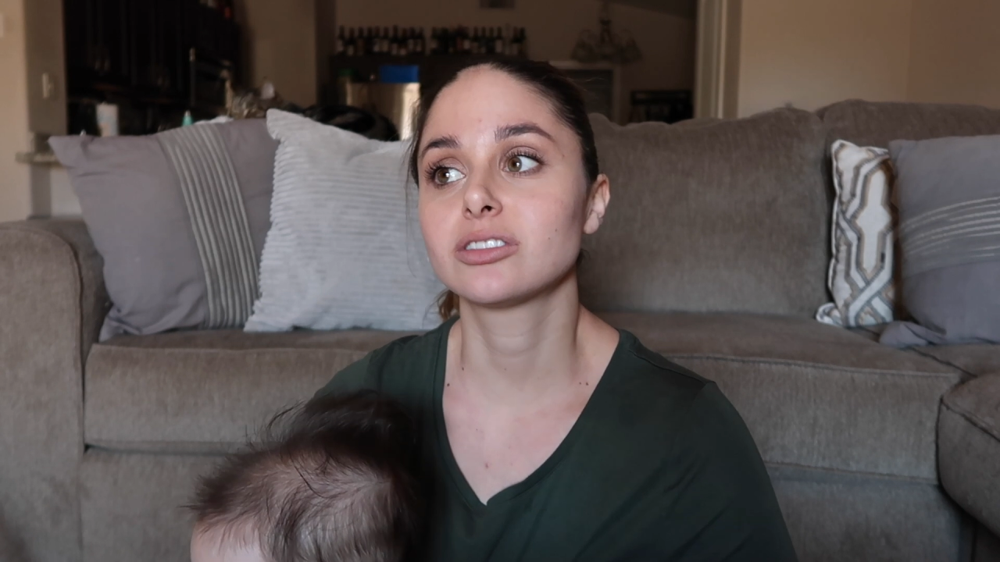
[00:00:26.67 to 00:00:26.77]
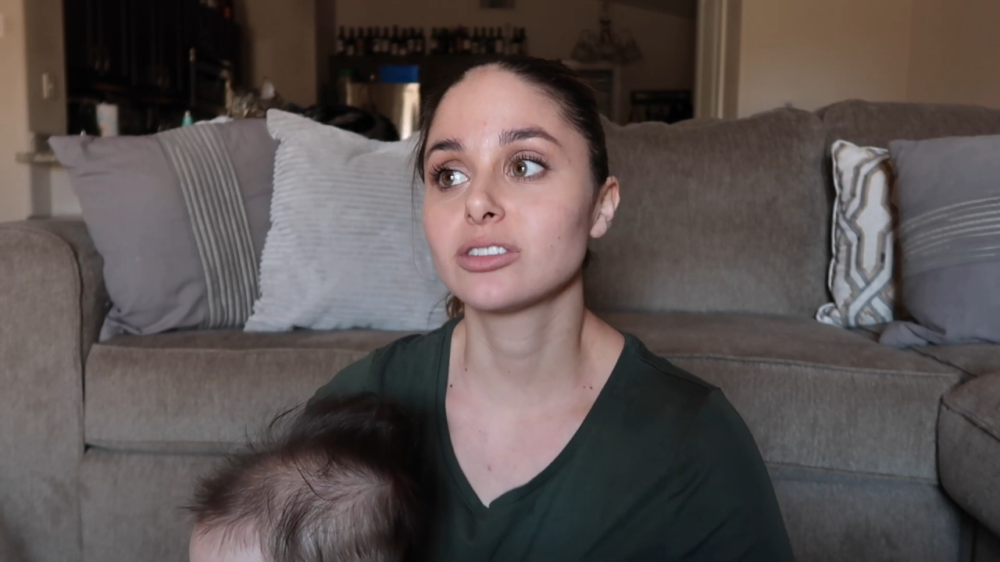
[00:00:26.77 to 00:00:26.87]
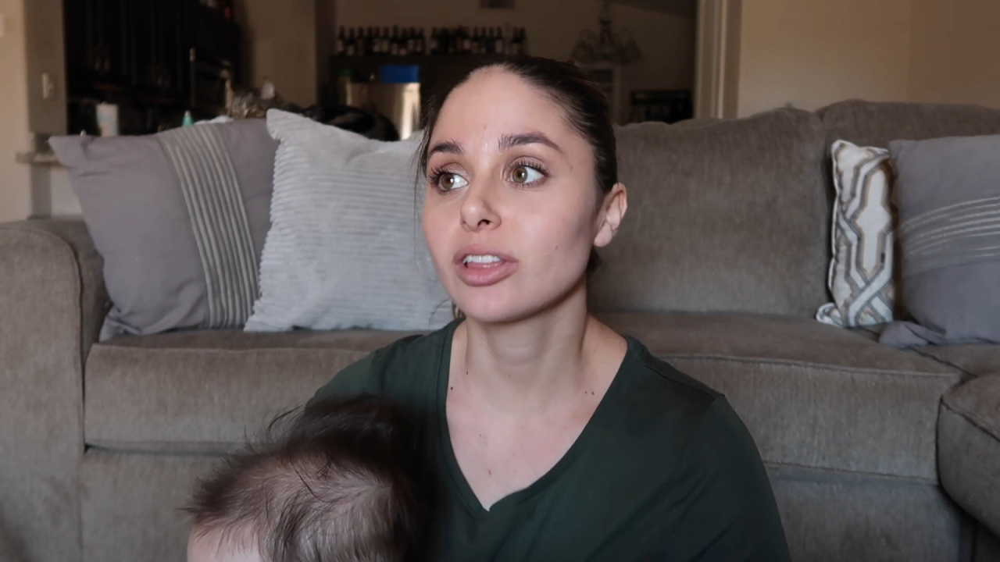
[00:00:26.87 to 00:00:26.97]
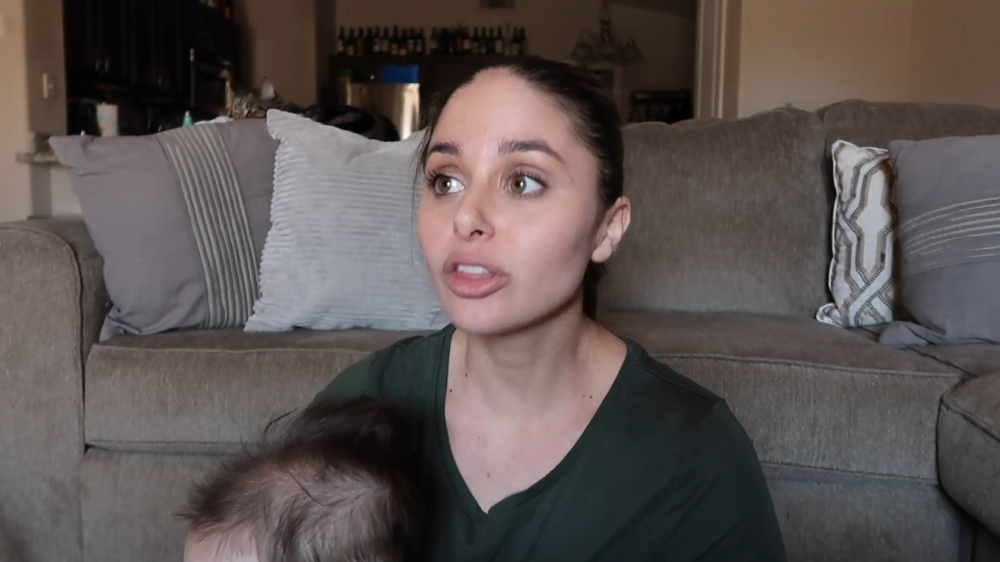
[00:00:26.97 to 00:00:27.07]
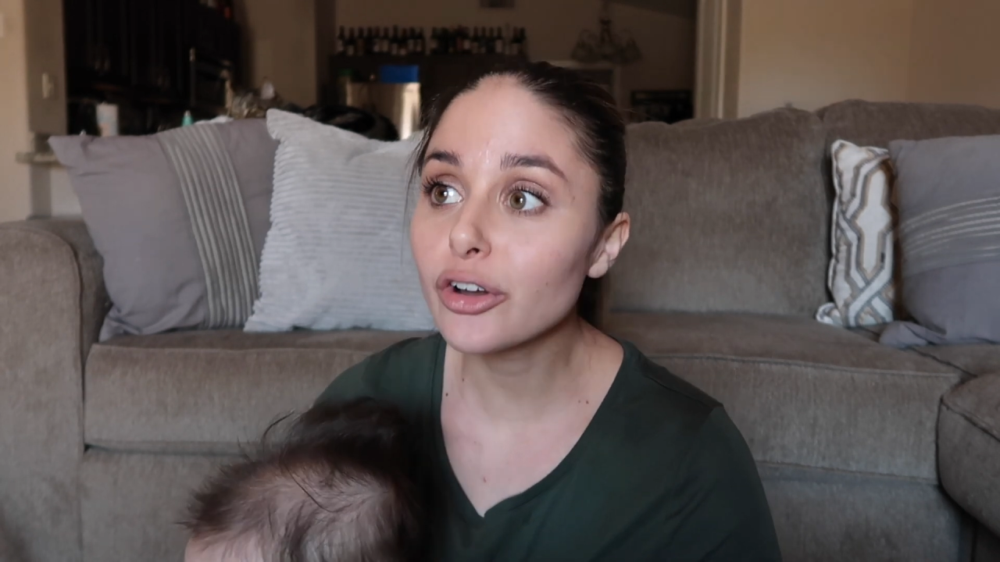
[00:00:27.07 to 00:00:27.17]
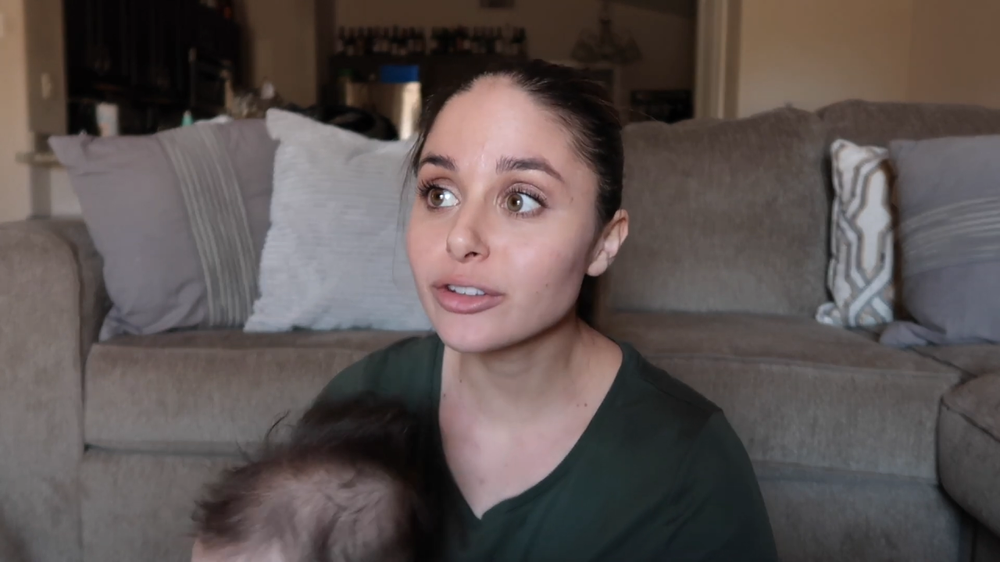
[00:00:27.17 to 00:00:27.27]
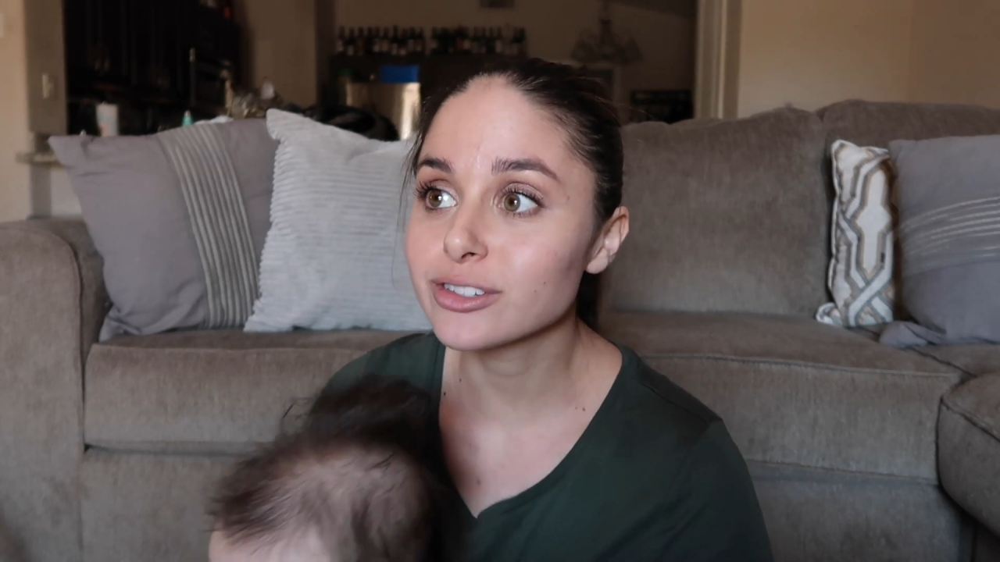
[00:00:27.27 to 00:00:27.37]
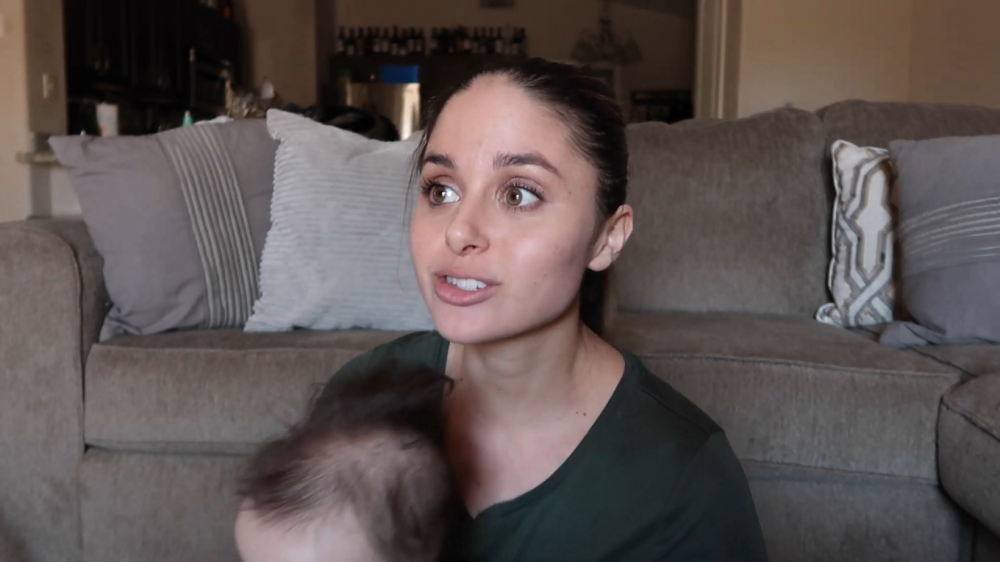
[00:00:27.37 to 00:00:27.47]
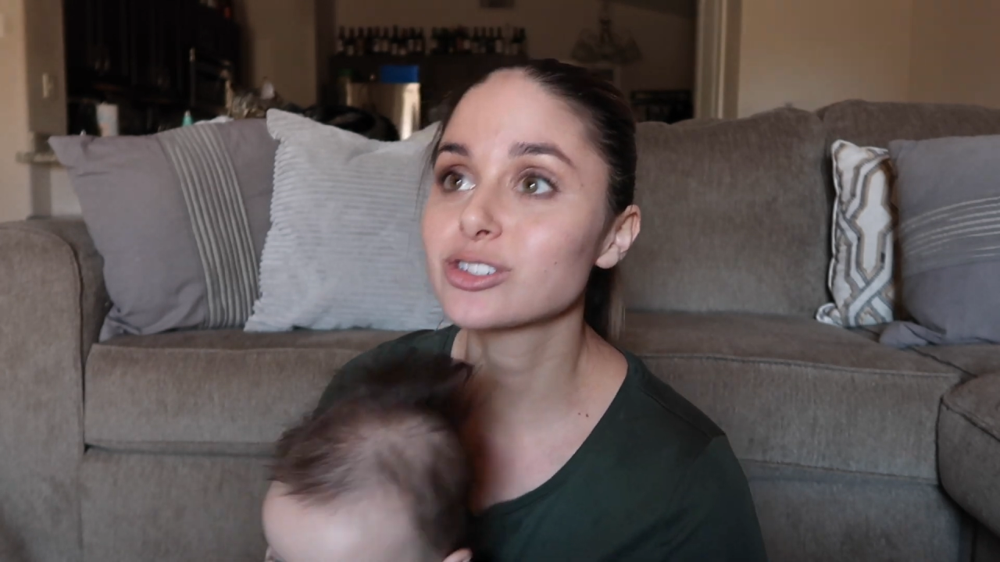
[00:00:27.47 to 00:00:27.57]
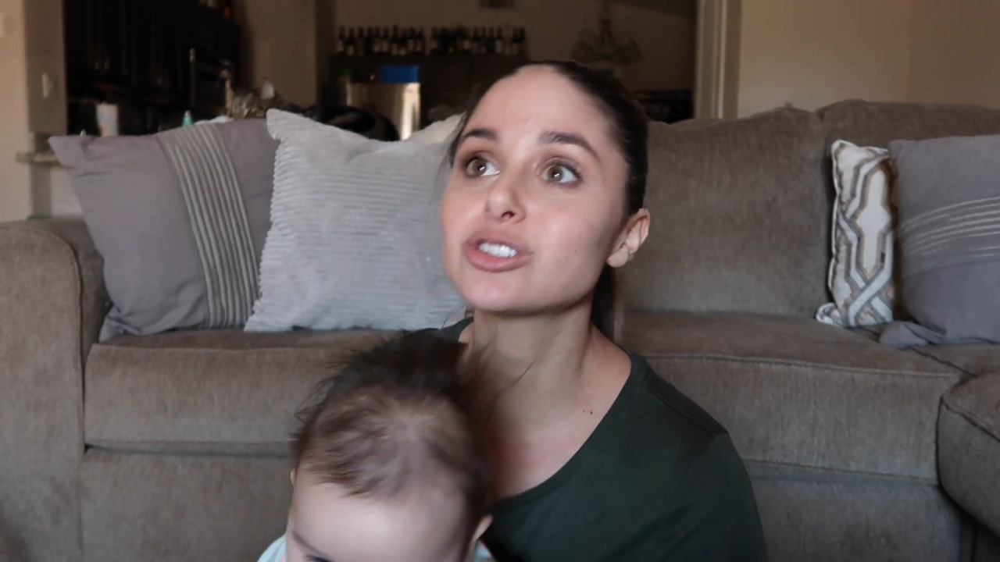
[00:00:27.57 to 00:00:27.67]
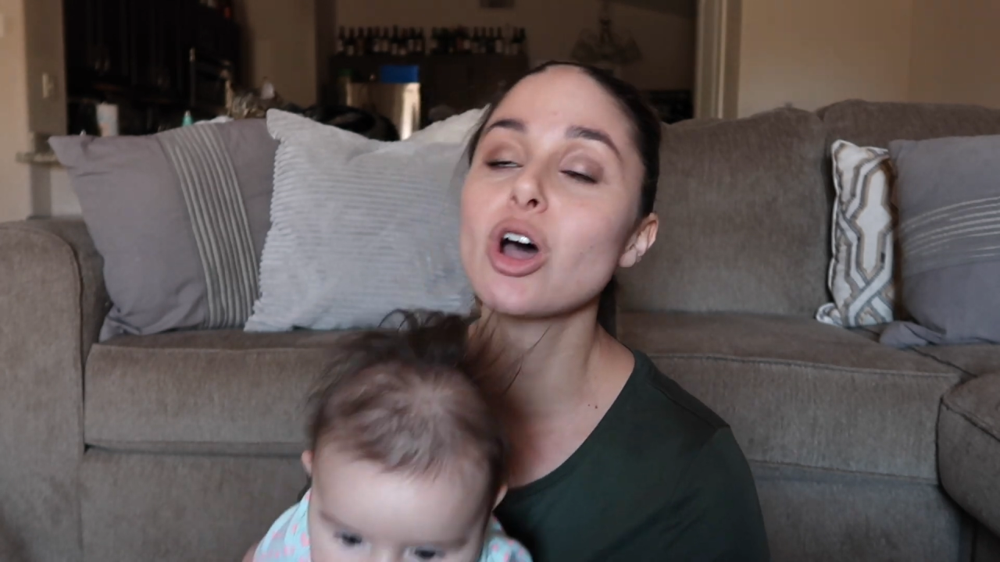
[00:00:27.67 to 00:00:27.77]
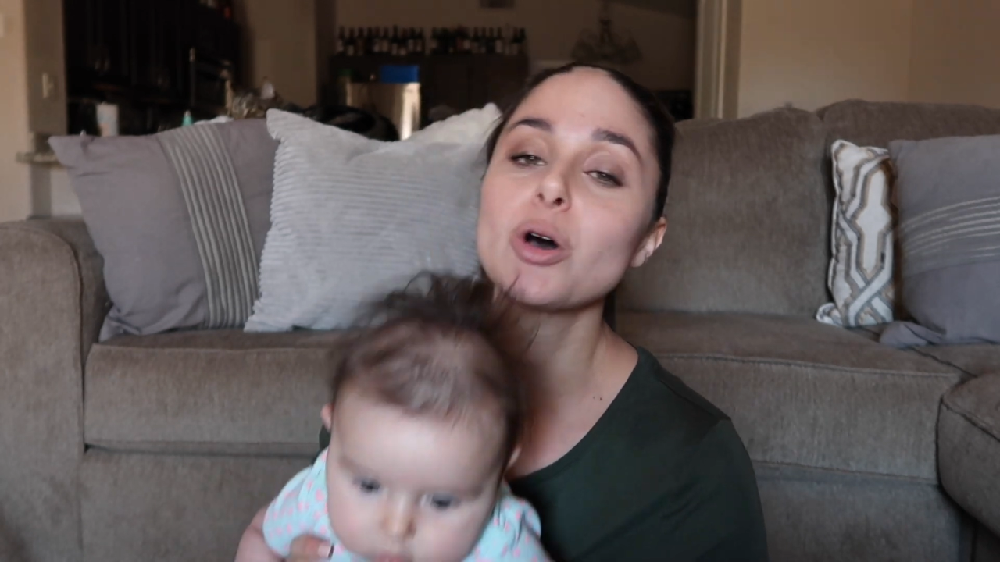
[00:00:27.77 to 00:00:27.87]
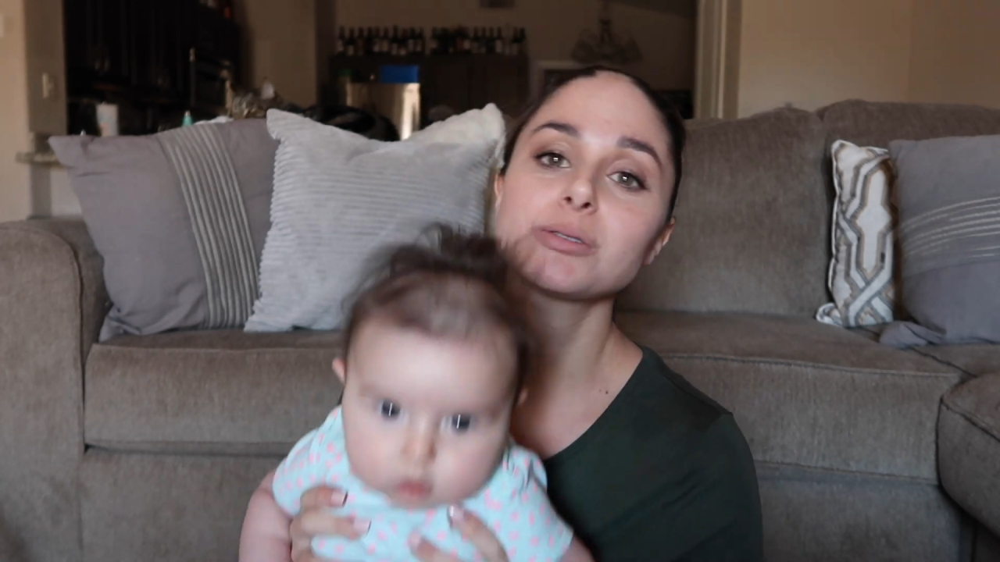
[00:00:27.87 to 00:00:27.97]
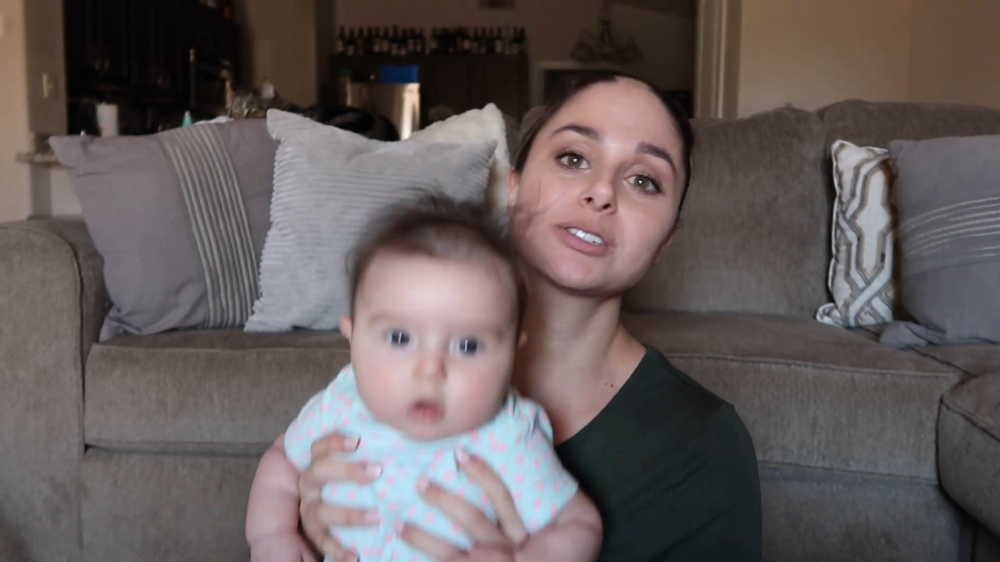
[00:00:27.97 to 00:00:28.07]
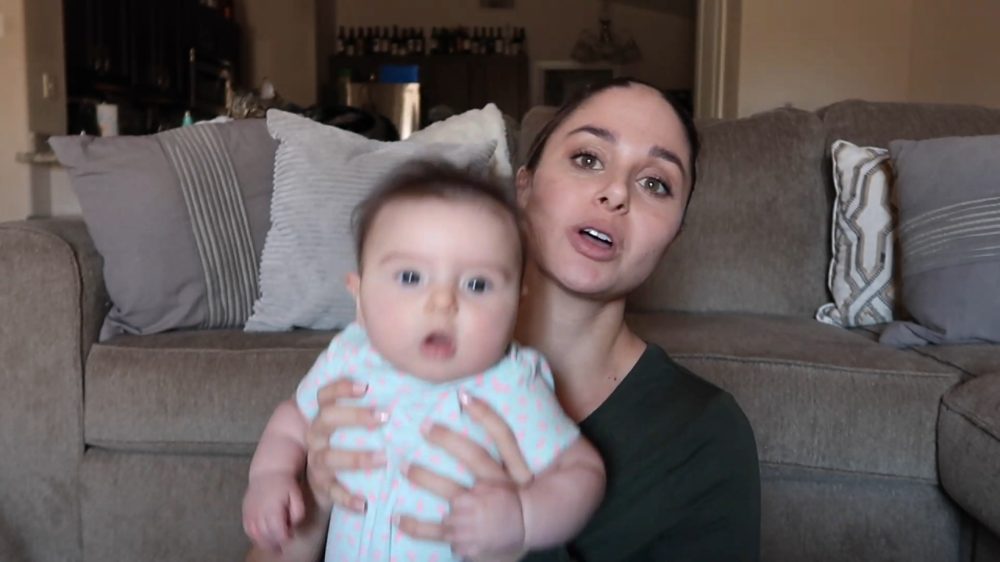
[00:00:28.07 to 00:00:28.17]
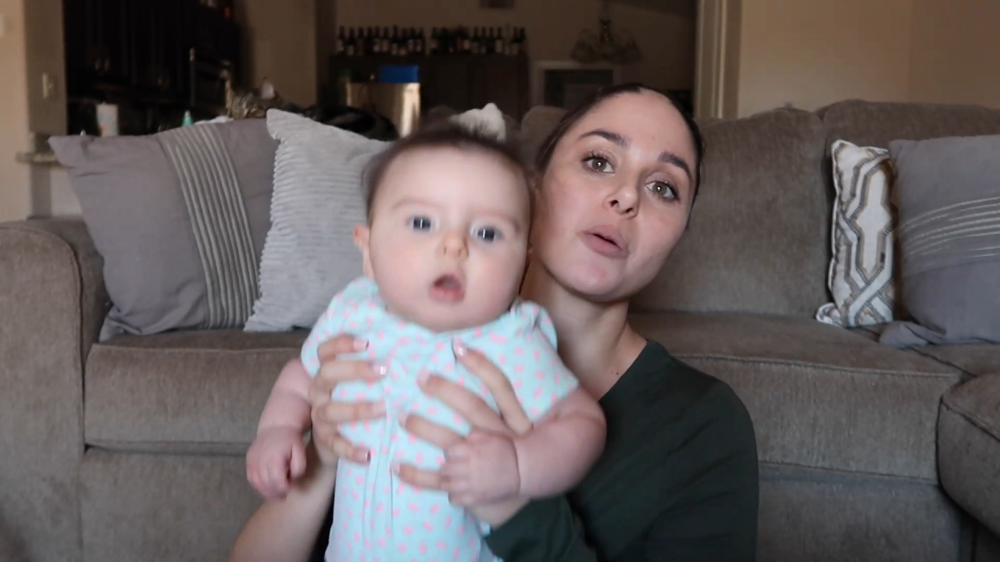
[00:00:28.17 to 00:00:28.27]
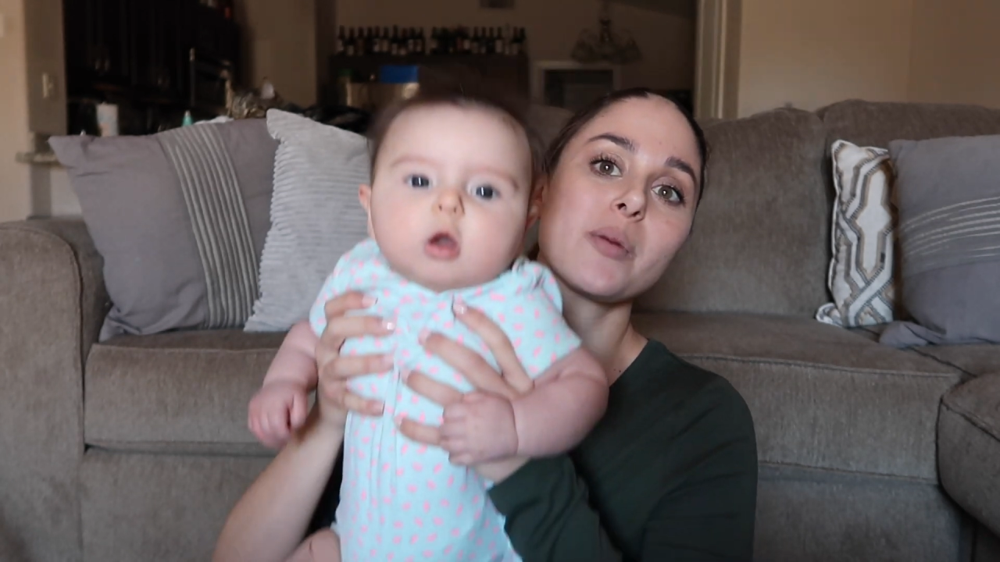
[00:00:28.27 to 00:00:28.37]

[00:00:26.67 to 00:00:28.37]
learn so